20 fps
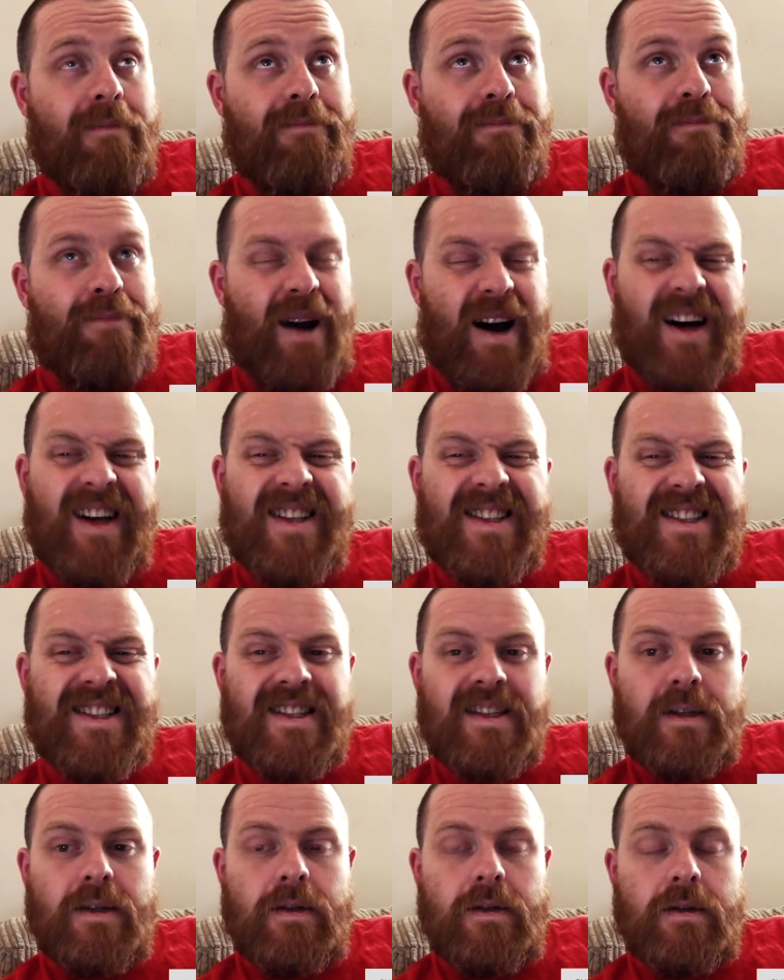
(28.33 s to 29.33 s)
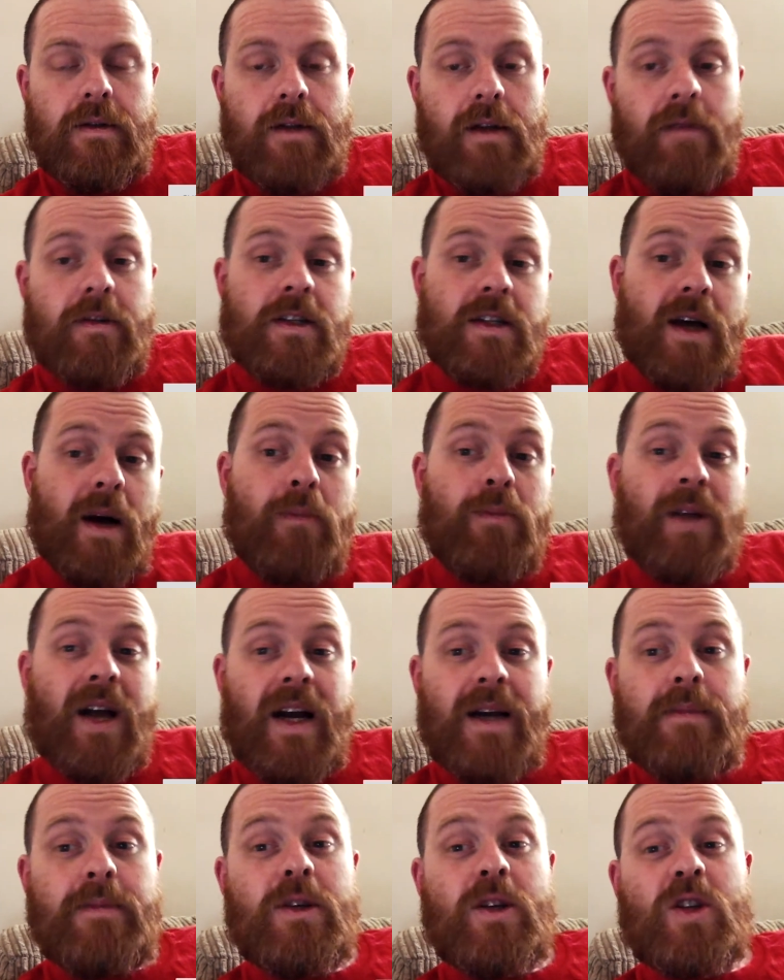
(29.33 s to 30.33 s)
but there are some
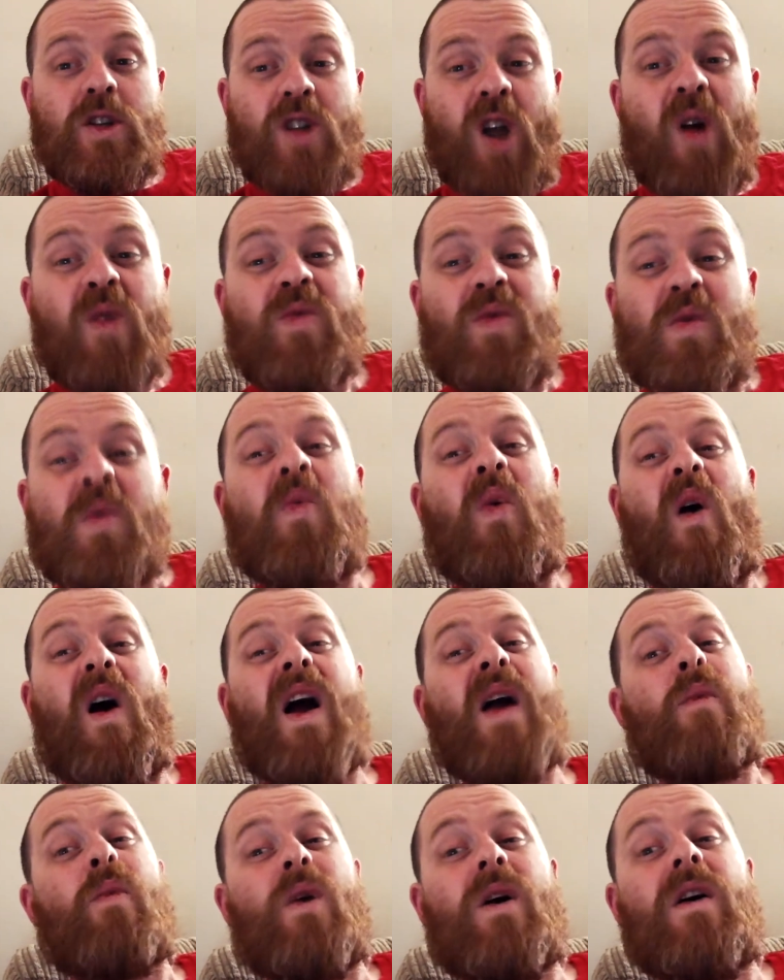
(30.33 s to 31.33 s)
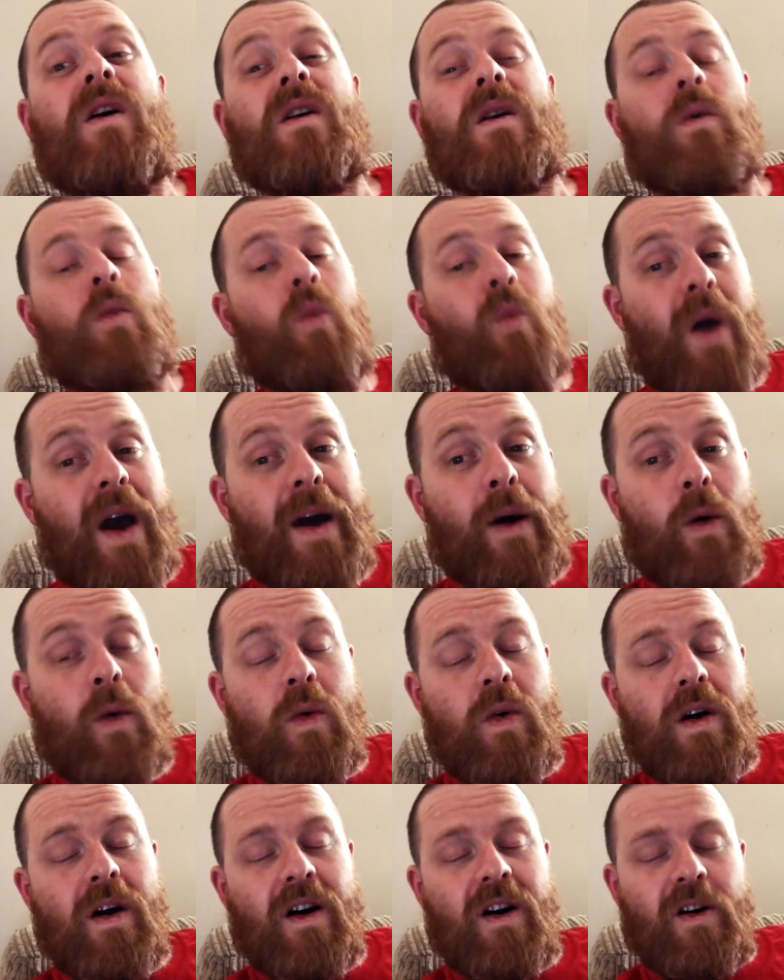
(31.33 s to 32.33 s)
games that don't quite work well
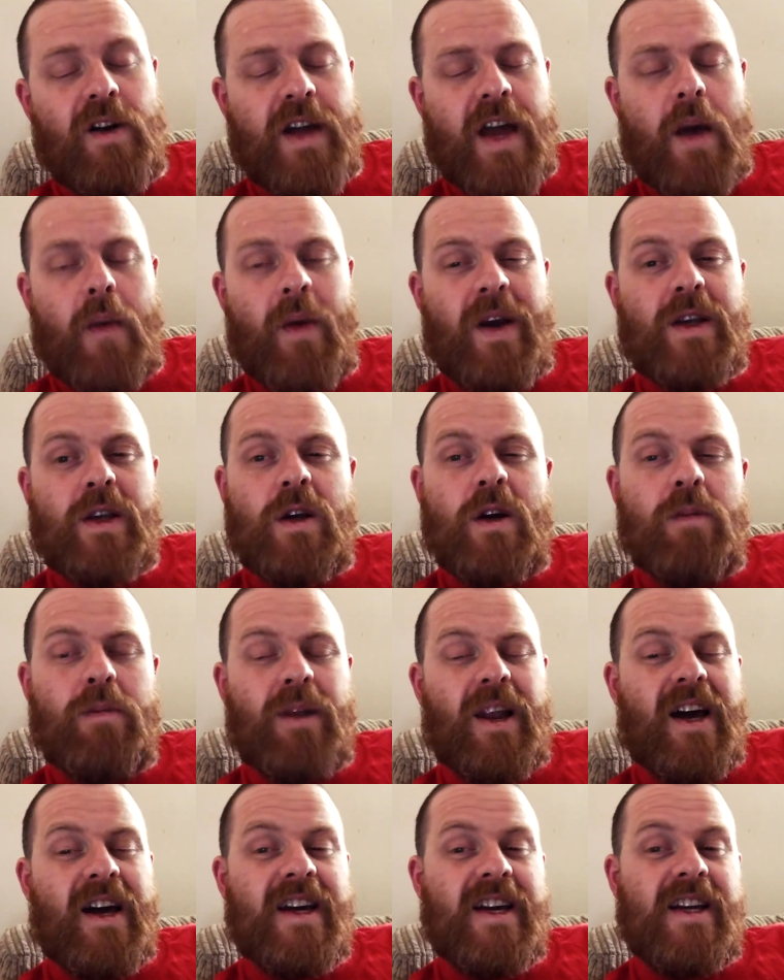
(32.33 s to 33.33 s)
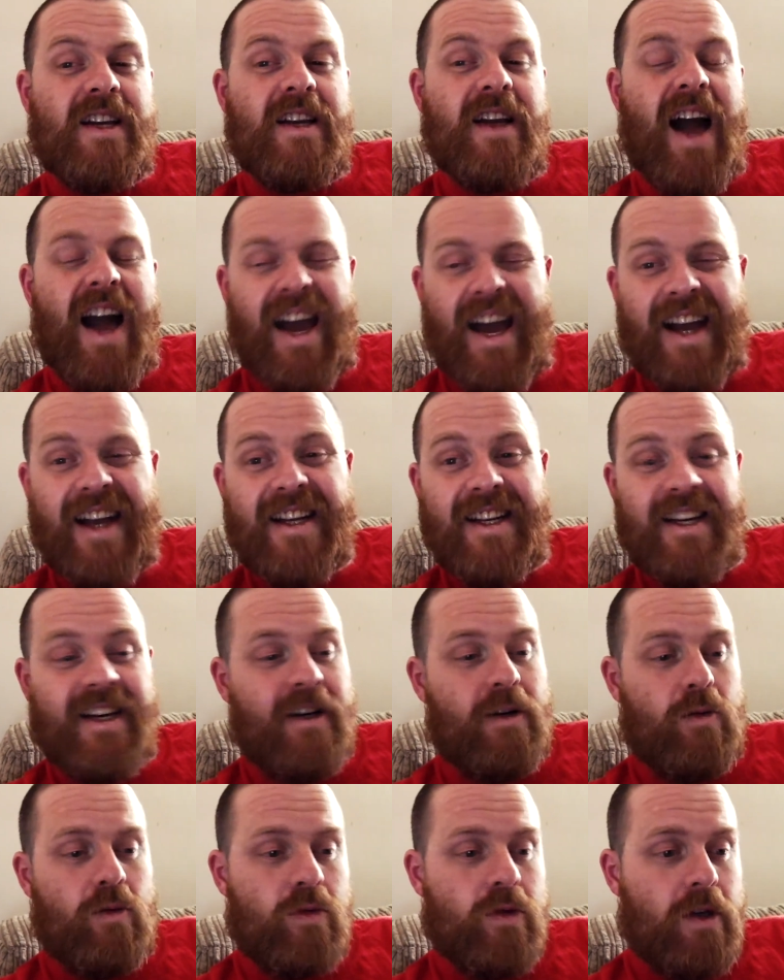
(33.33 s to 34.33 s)
on it when you're playing
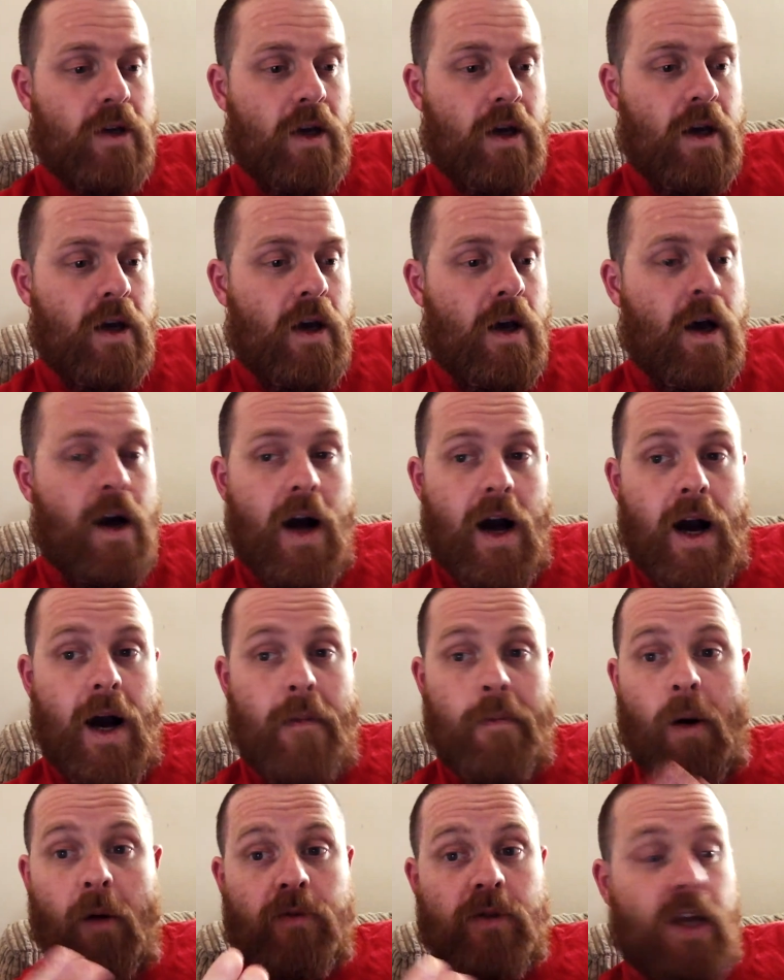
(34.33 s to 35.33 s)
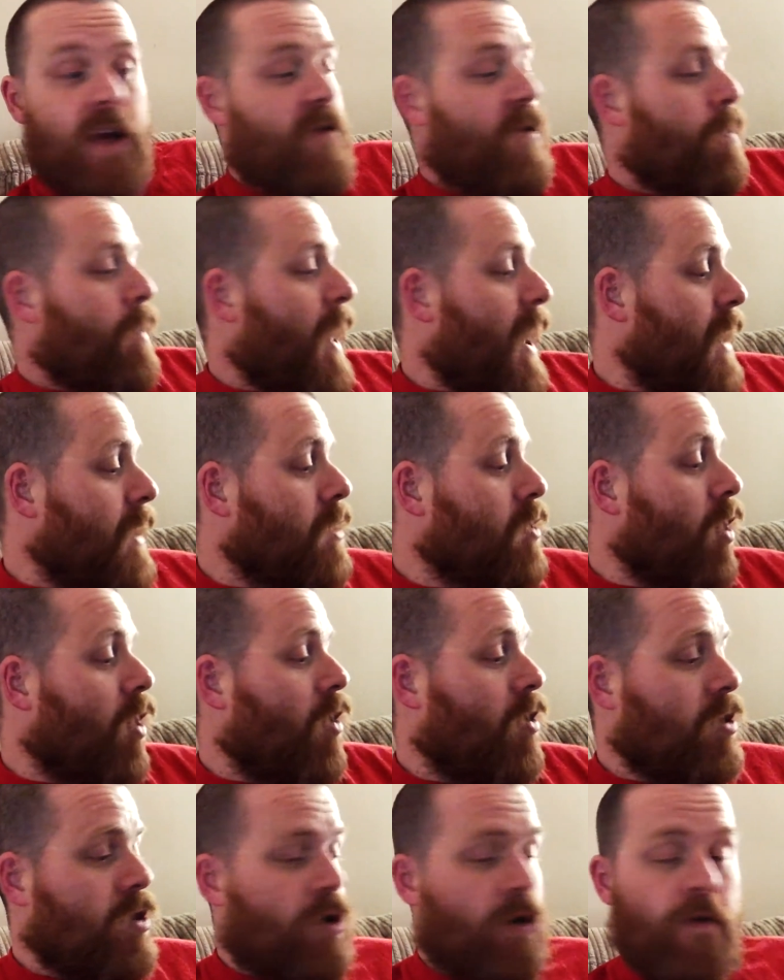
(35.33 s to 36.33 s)
handheld. Obviously, if you're playing
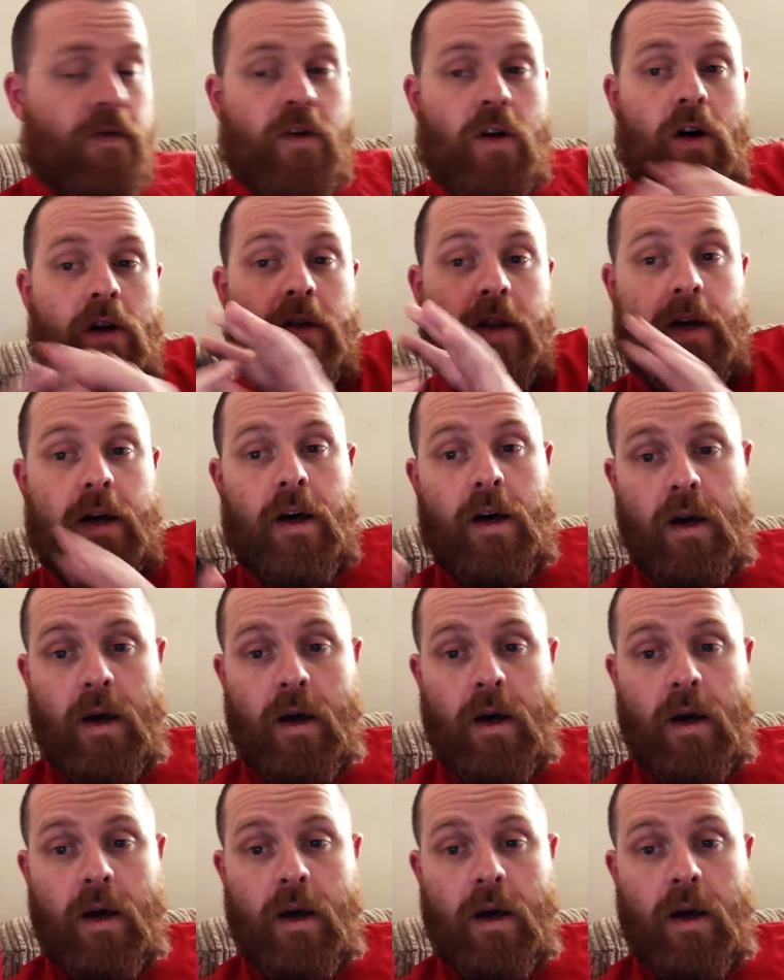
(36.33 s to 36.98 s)
docks, you've got the